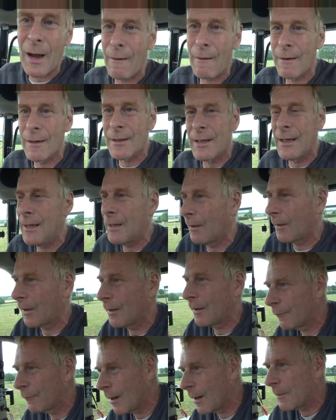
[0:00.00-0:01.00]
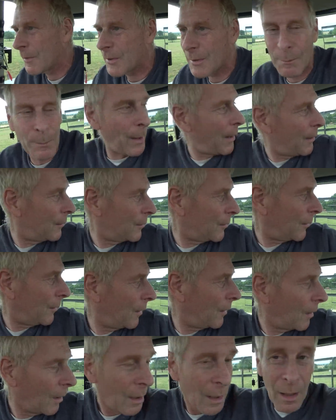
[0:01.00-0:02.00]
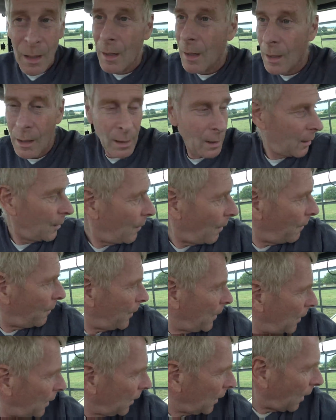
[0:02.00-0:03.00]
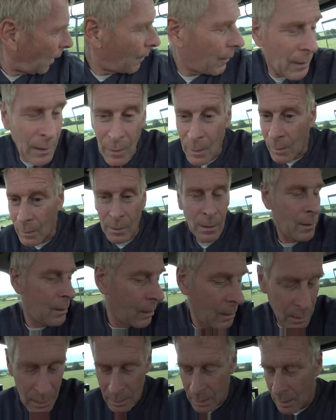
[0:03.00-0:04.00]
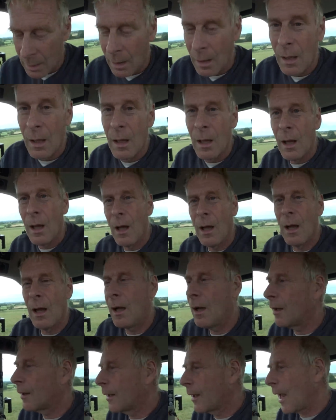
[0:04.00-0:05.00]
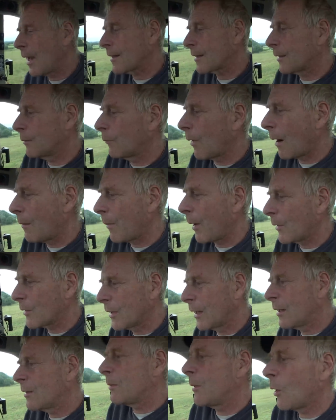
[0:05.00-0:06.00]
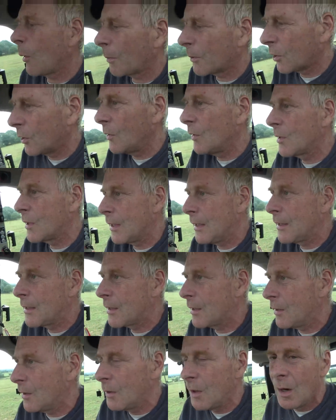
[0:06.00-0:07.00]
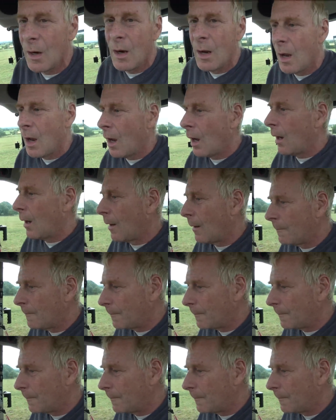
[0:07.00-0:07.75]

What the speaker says: guaranteed I'm going to rip some bales, aren't I? Anyway, we're going to go along, get some round bales. It gives me an opportunity to